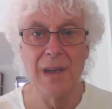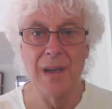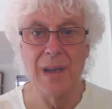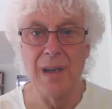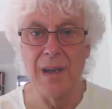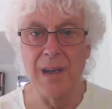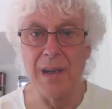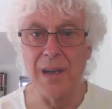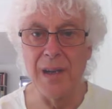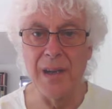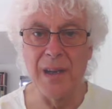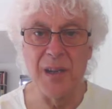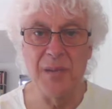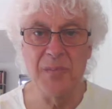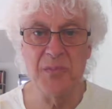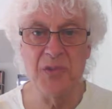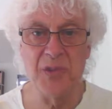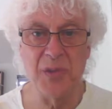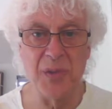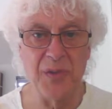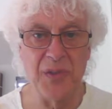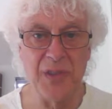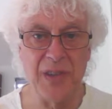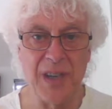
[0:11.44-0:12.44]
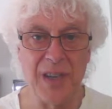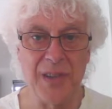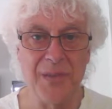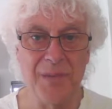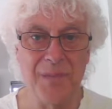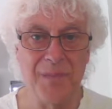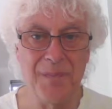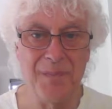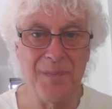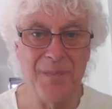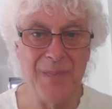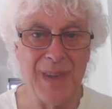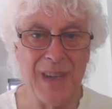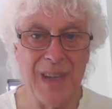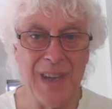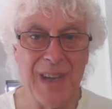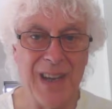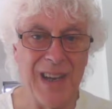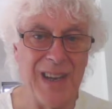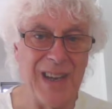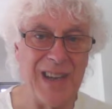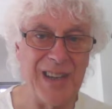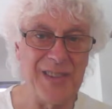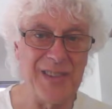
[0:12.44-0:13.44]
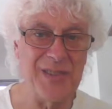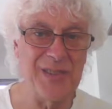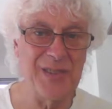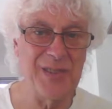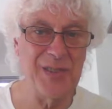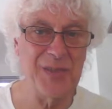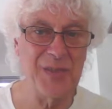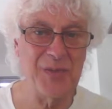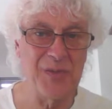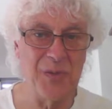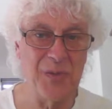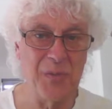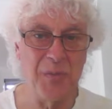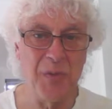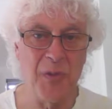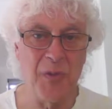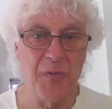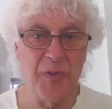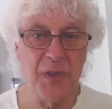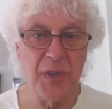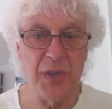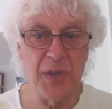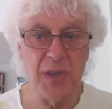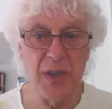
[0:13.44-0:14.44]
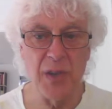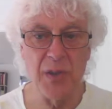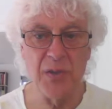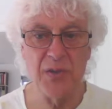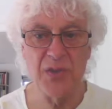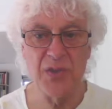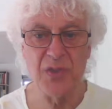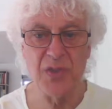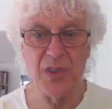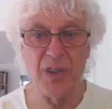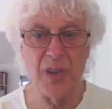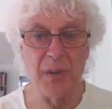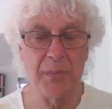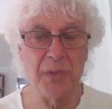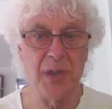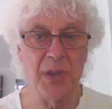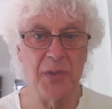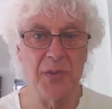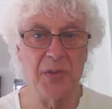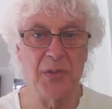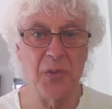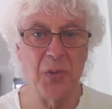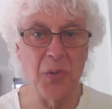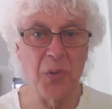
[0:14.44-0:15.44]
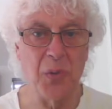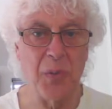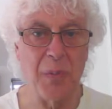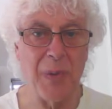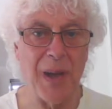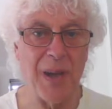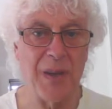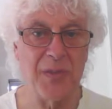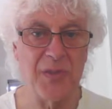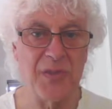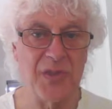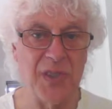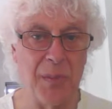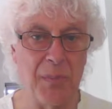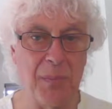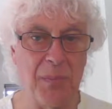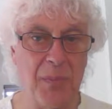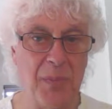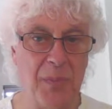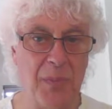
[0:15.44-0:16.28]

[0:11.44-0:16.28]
I'm John Nunn, and in this group of videos I'm going to talk about some